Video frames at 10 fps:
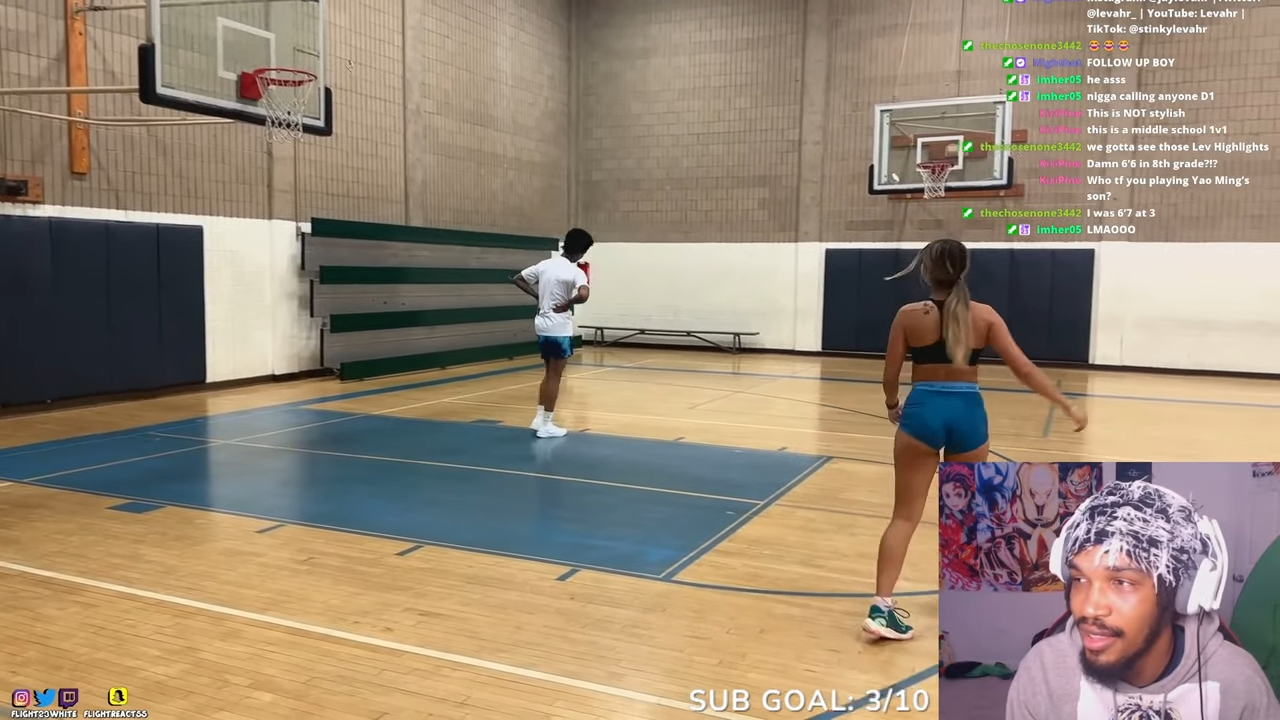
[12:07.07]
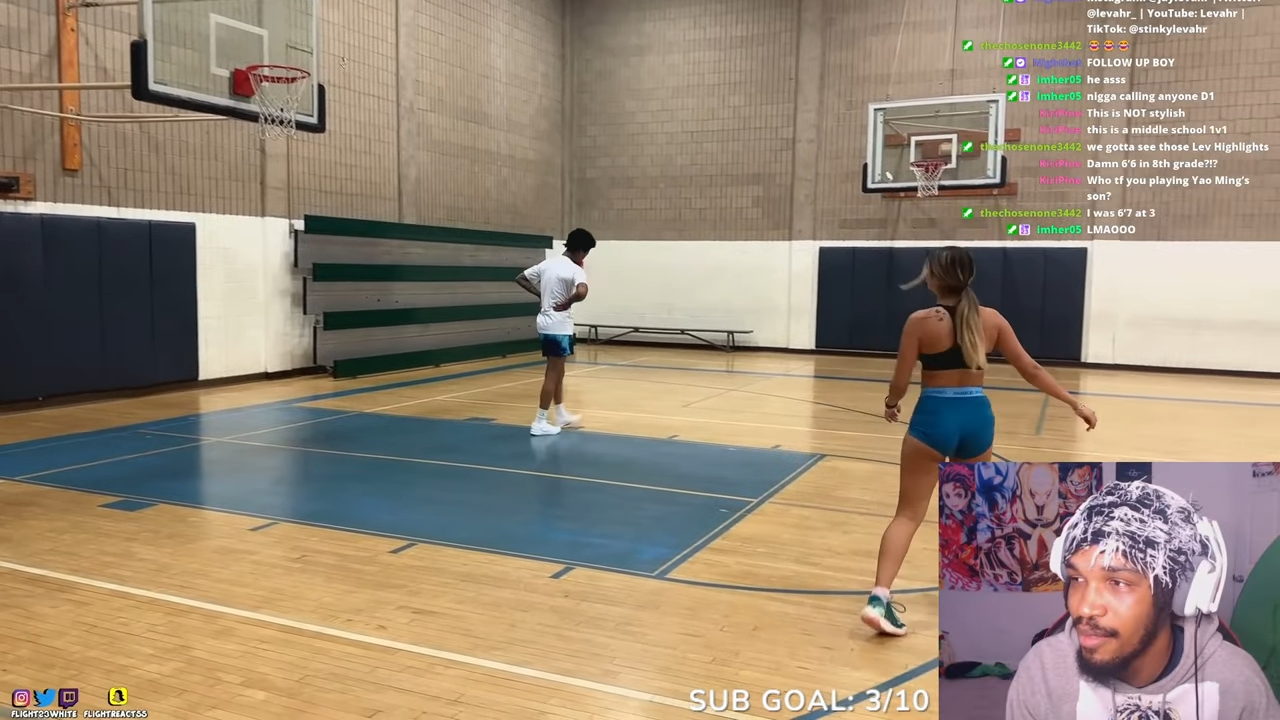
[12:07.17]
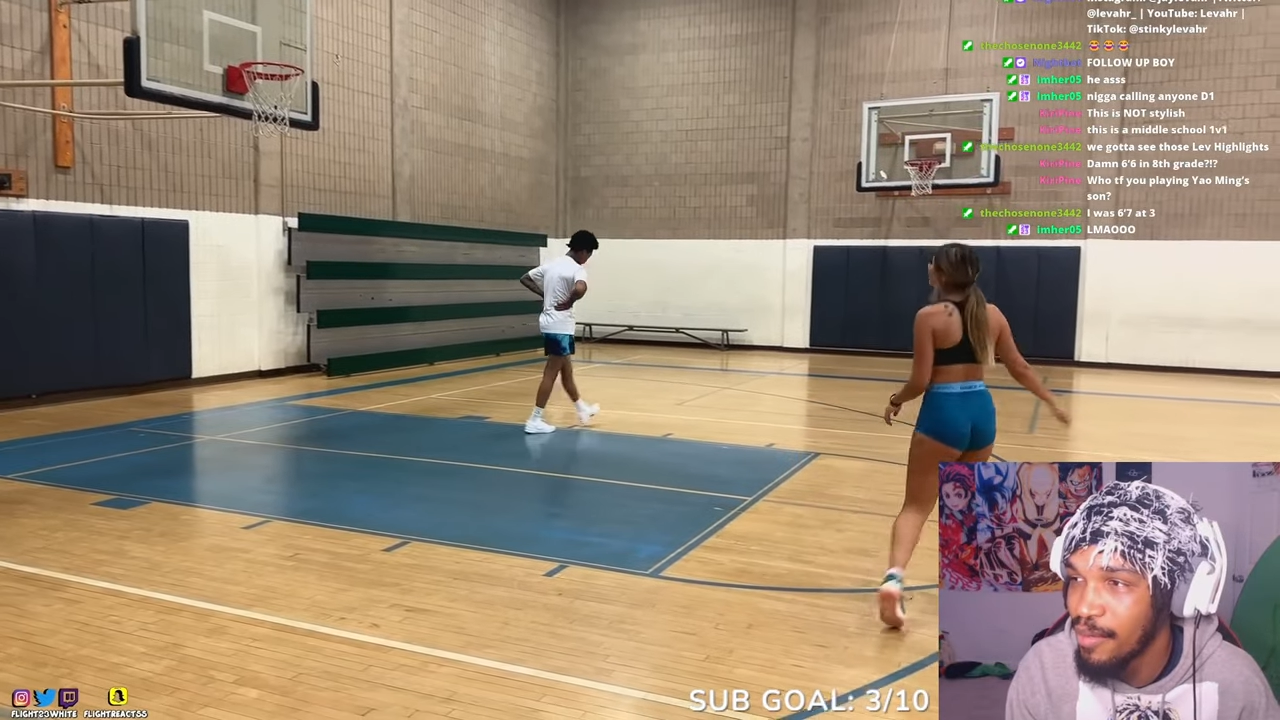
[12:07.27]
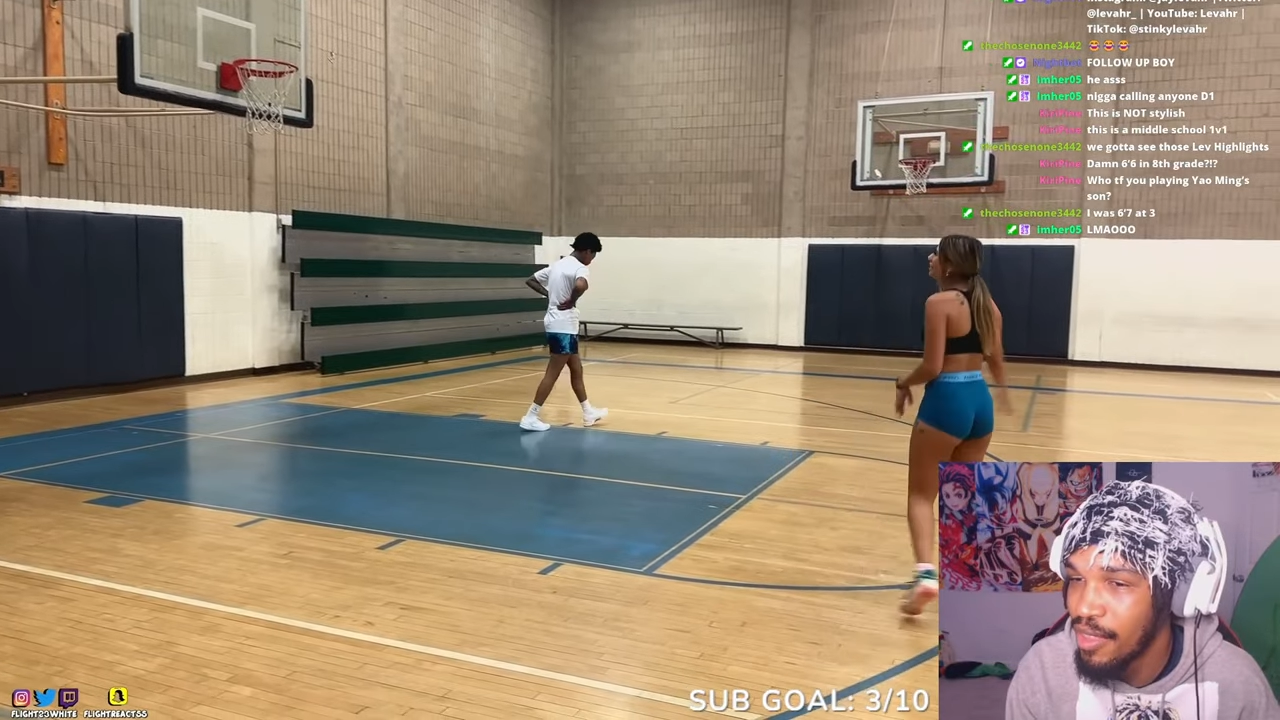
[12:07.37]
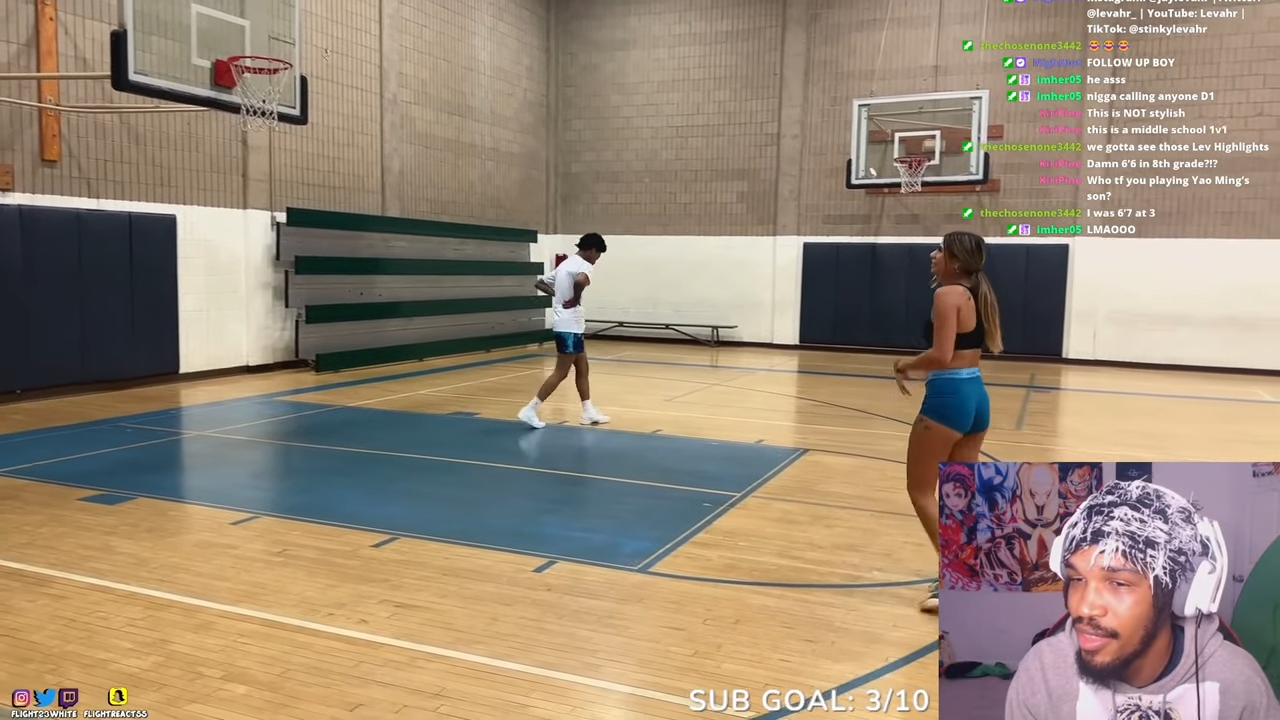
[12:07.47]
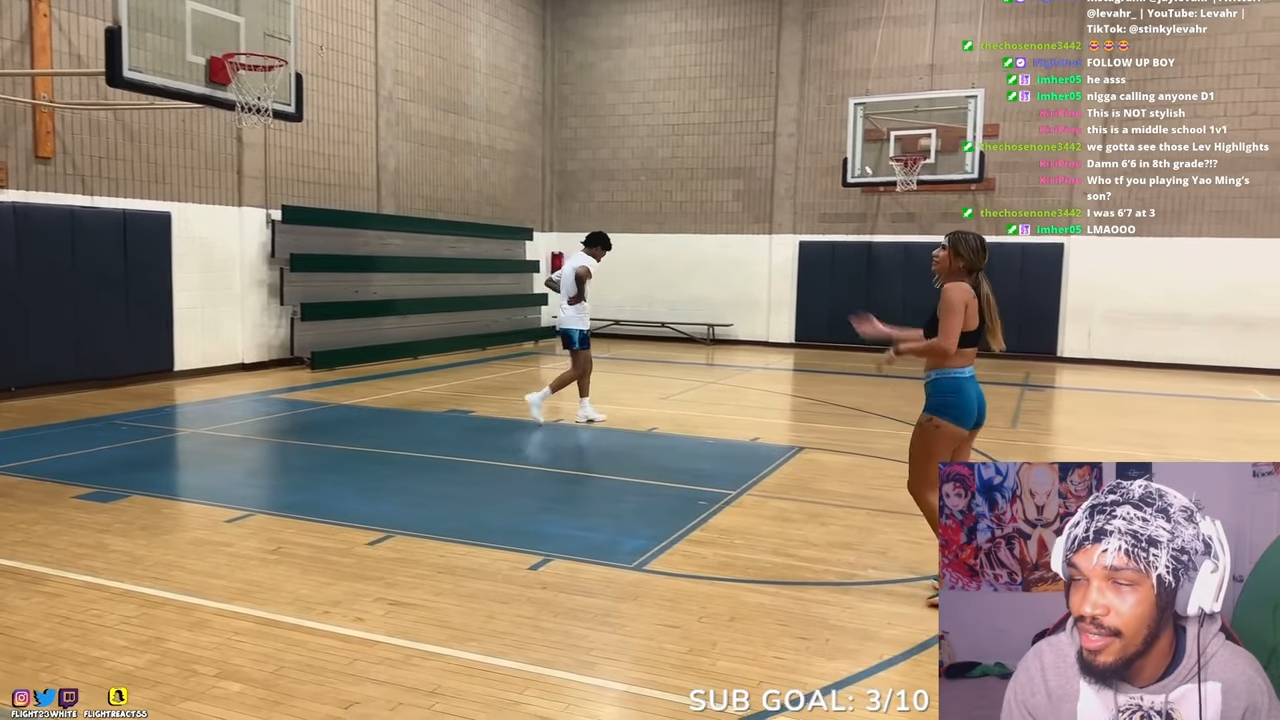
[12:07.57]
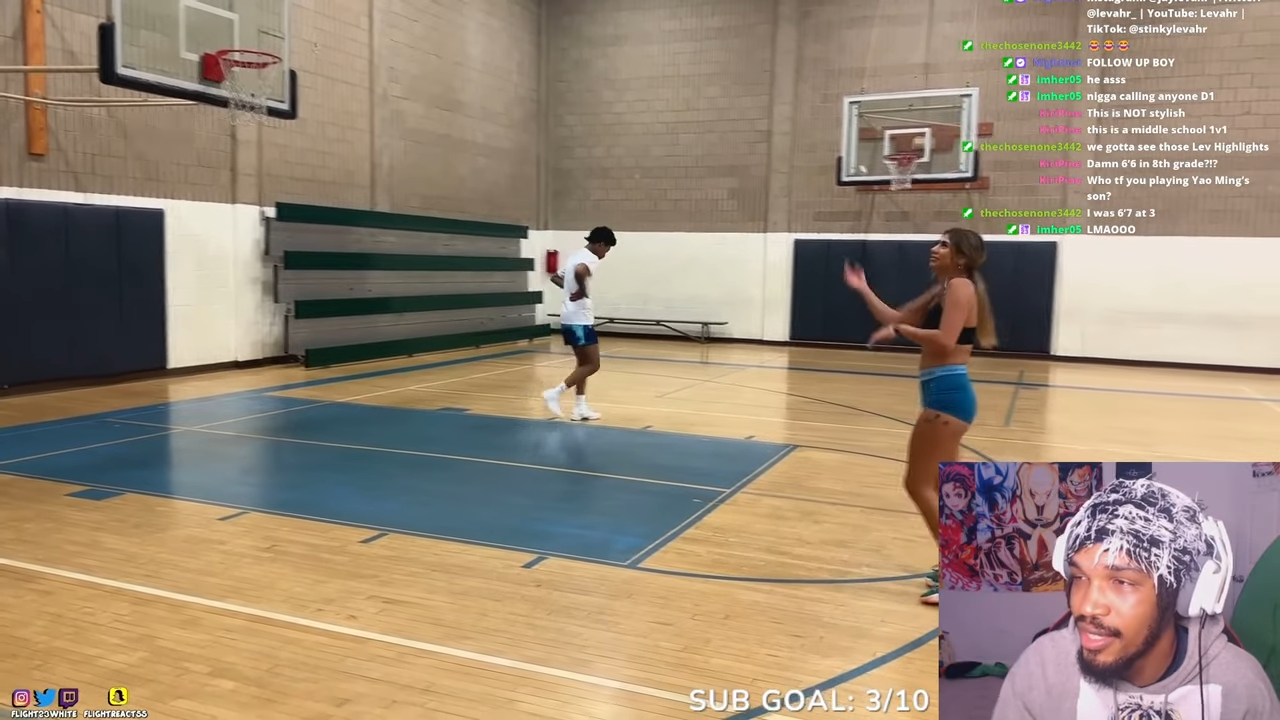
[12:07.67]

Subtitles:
But she just